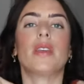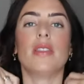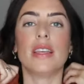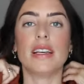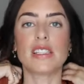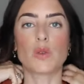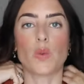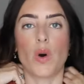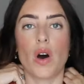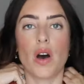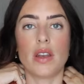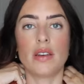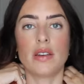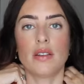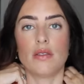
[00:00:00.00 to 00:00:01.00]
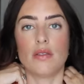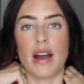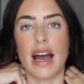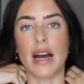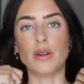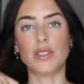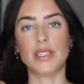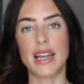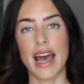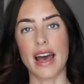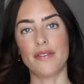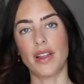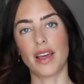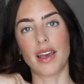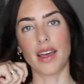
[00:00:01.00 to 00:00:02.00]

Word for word: this one round and have like